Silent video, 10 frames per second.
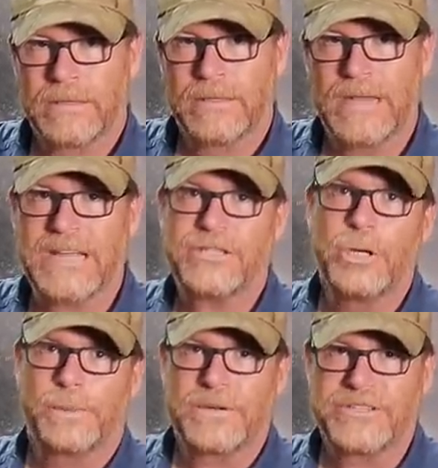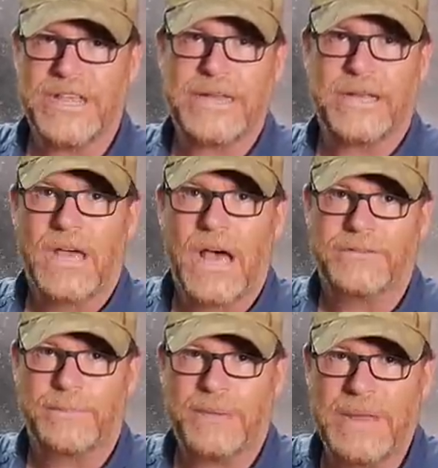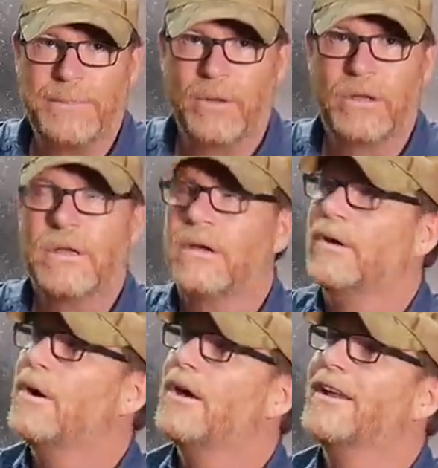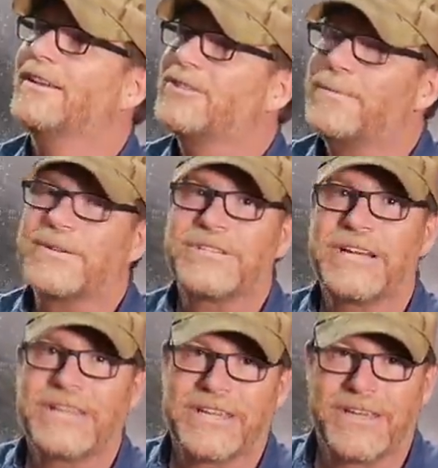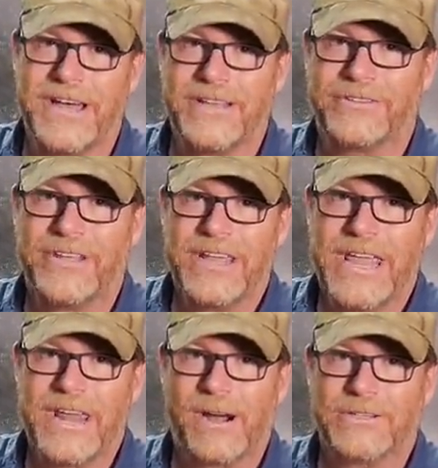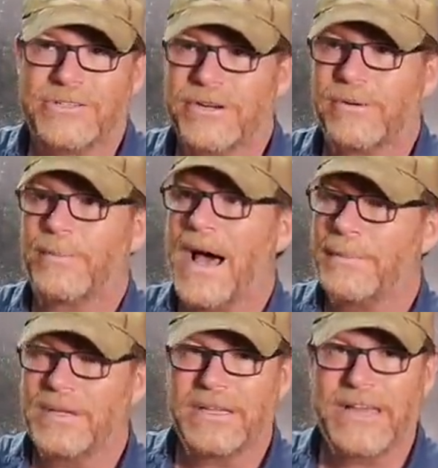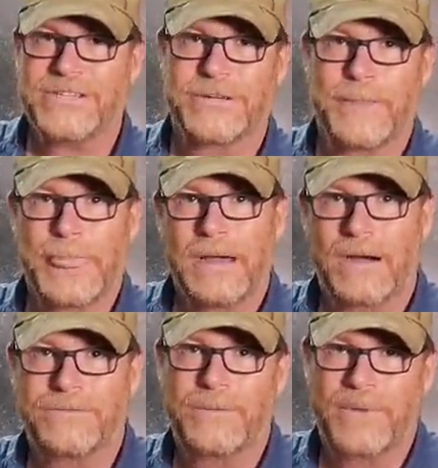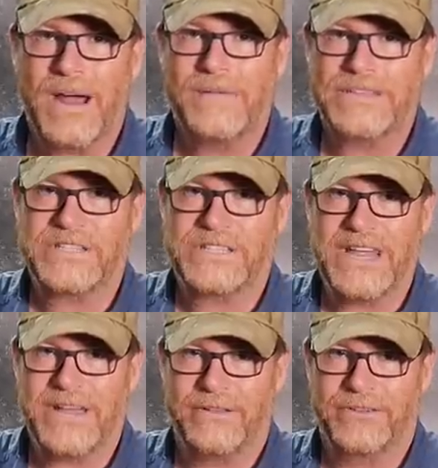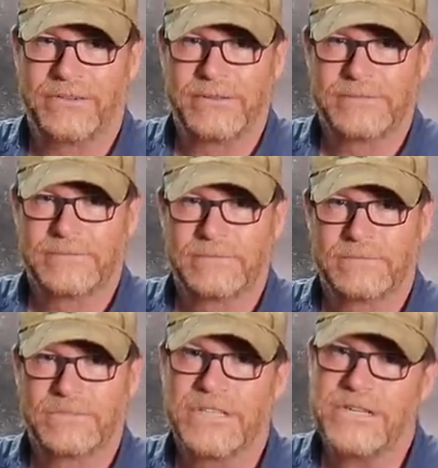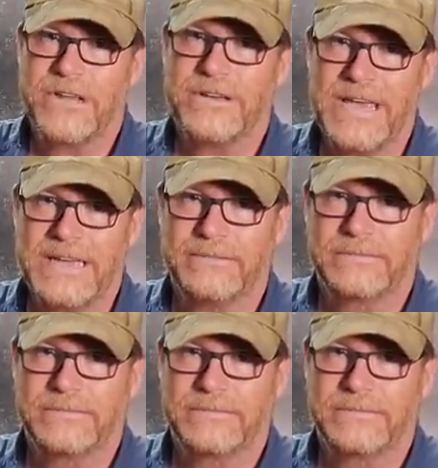not 2% of the people, 2% of the guns in our general population are from private sales. Did you know that?